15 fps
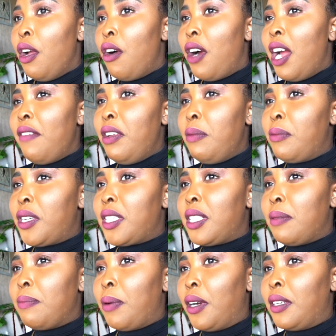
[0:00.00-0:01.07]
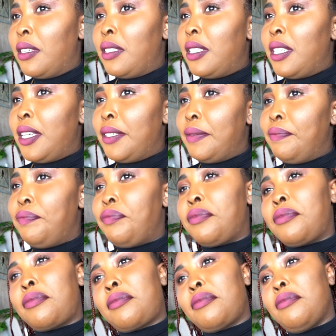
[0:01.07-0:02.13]
Or even most importantly,
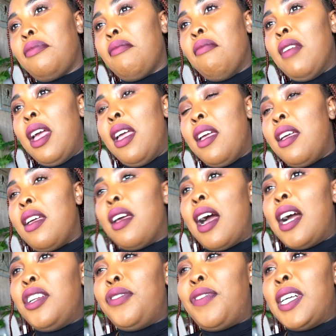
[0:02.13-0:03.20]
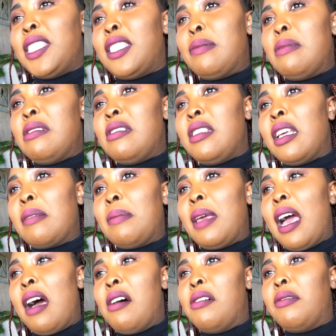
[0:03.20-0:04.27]
I need to find someone to take me
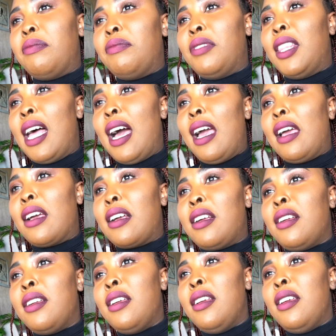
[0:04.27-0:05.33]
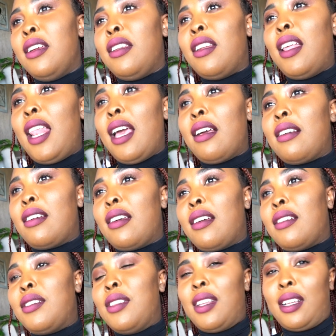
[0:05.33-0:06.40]
out. Like, not like
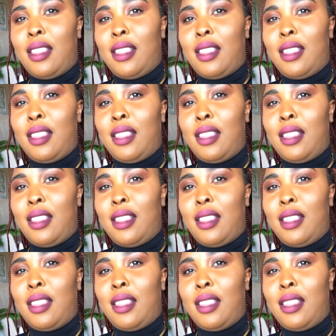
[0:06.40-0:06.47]
to the